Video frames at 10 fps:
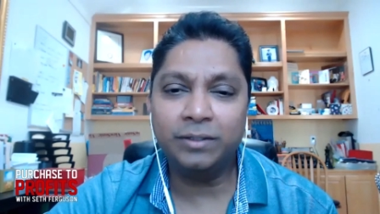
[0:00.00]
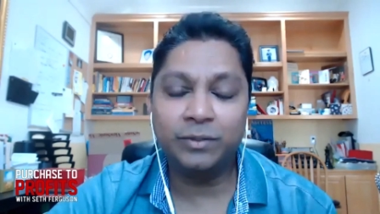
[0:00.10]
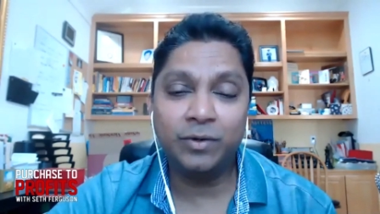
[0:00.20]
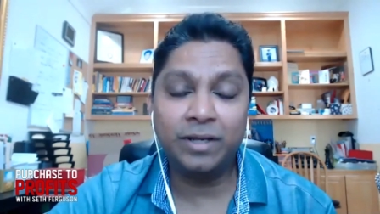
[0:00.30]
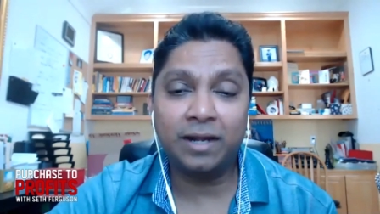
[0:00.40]
you
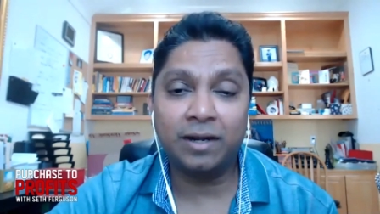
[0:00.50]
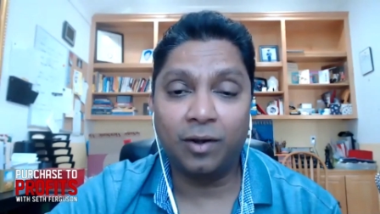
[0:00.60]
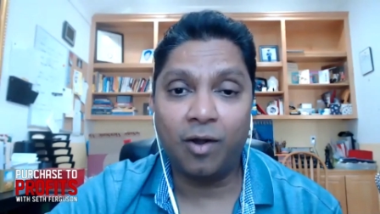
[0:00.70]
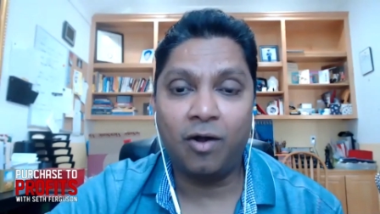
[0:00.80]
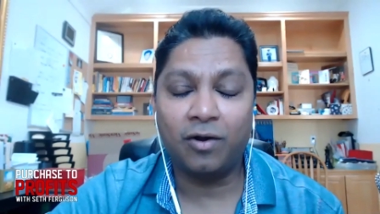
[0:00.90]
don't get a
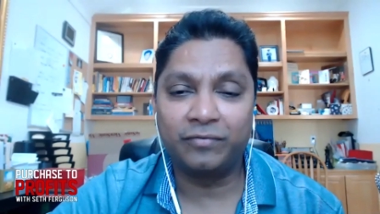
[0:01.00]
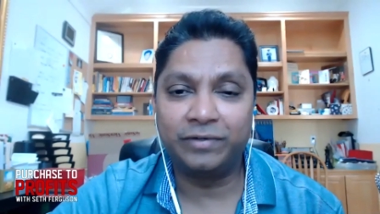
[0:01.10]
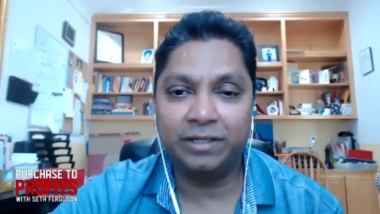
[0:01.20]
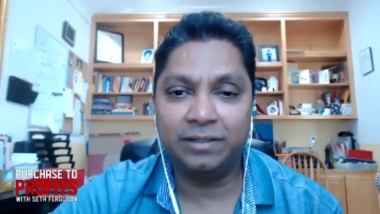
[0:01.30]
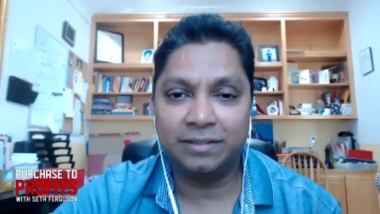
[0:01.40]
lot of
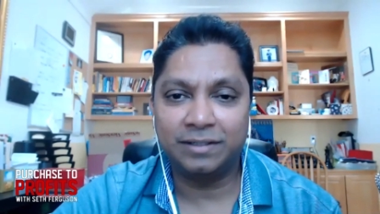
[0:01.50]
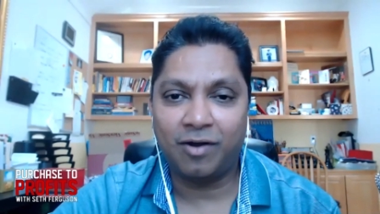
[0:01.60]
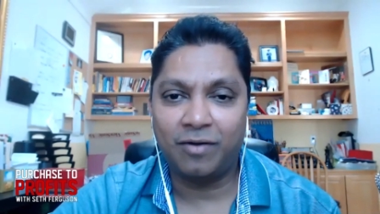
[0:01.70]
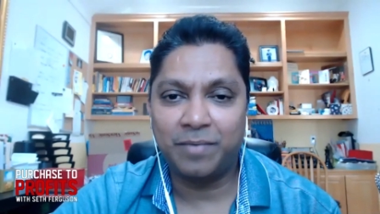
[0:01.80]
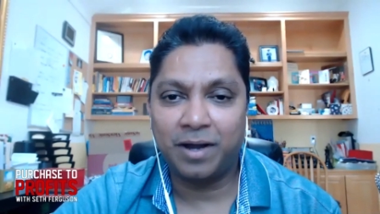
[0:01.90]
deals in
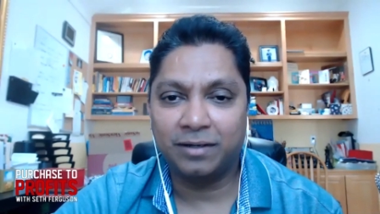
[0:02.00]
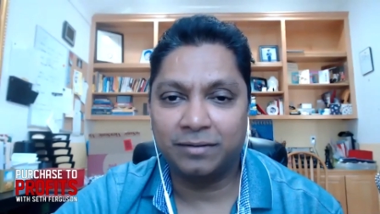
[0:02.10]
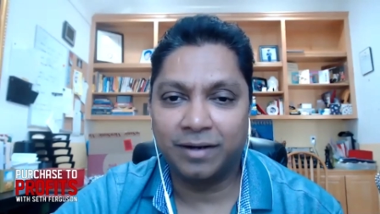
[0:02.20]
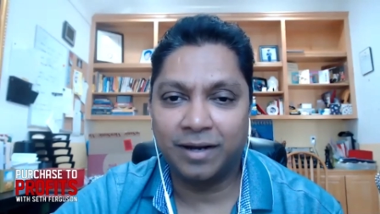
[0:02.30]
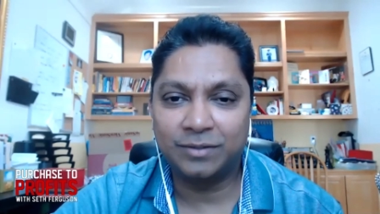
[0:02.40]
off market
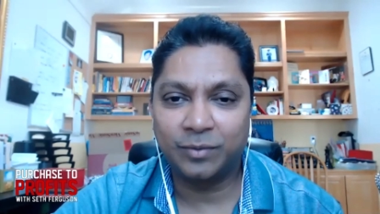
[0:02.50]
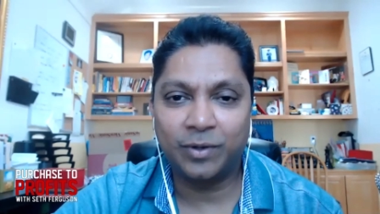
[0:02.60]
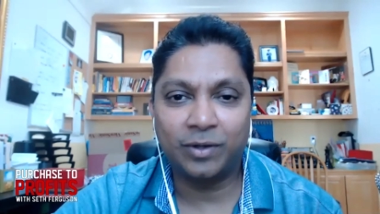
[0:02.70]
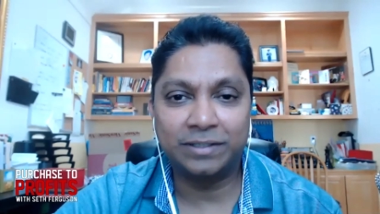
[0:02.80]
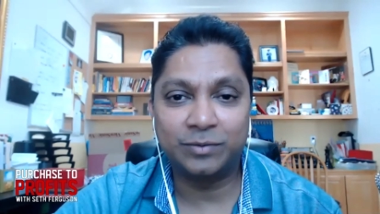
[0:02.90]
right so we got this